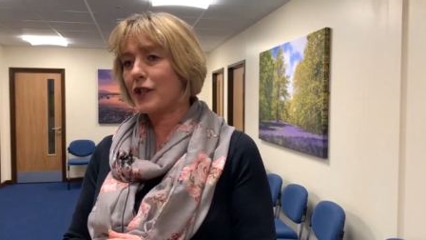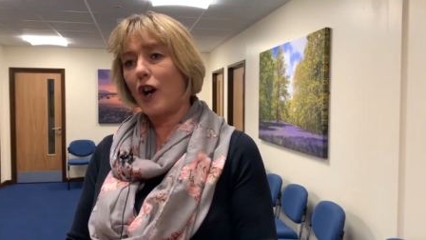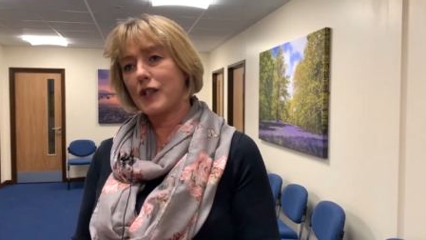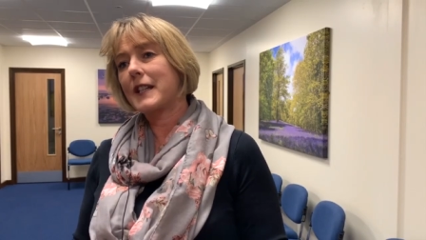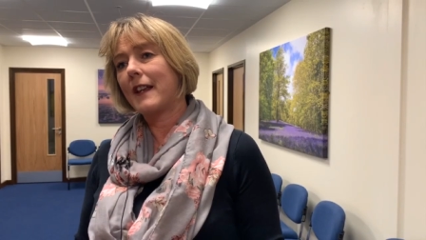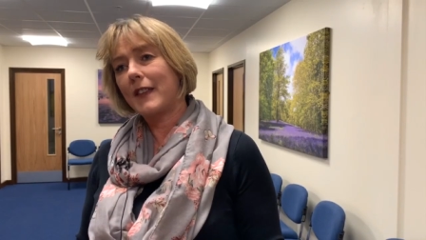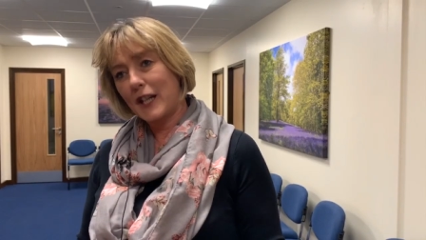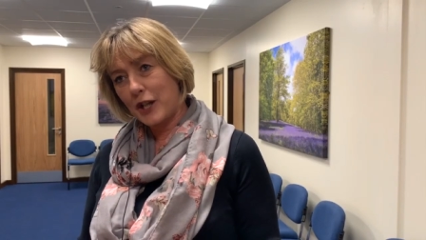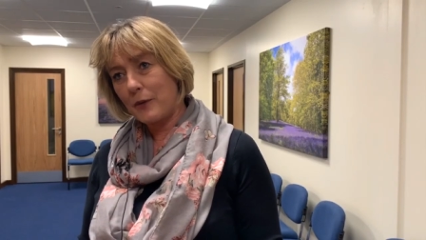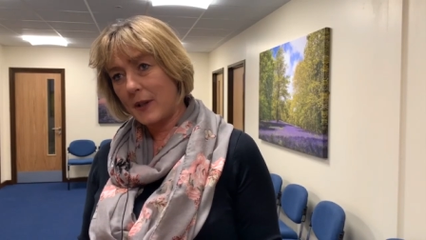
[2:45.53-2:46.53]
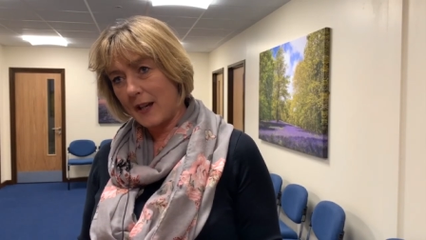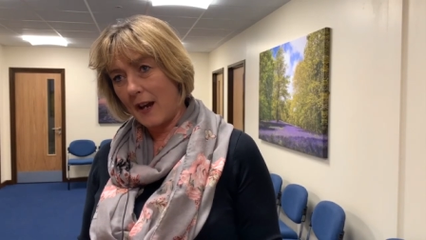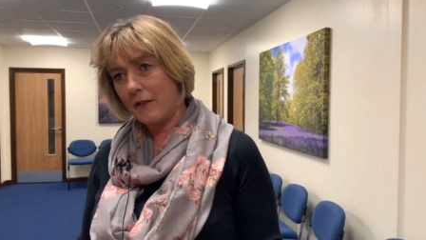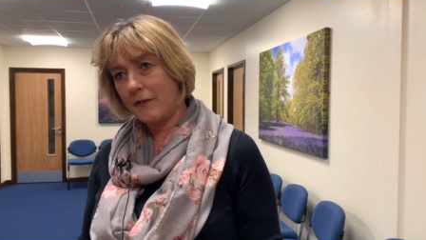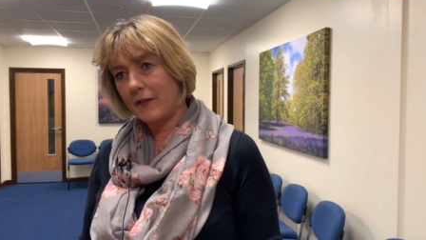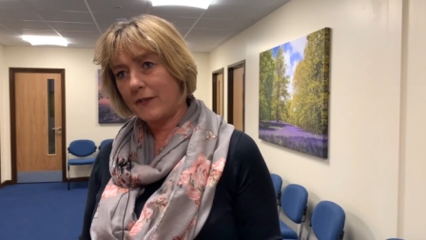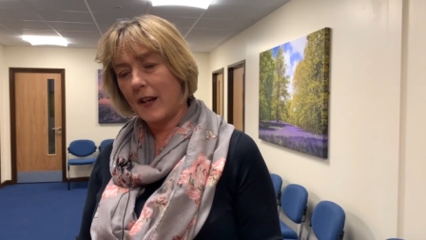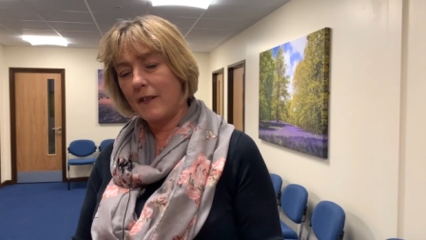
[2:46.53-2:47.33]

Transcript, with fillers: I just can't say thank you enough.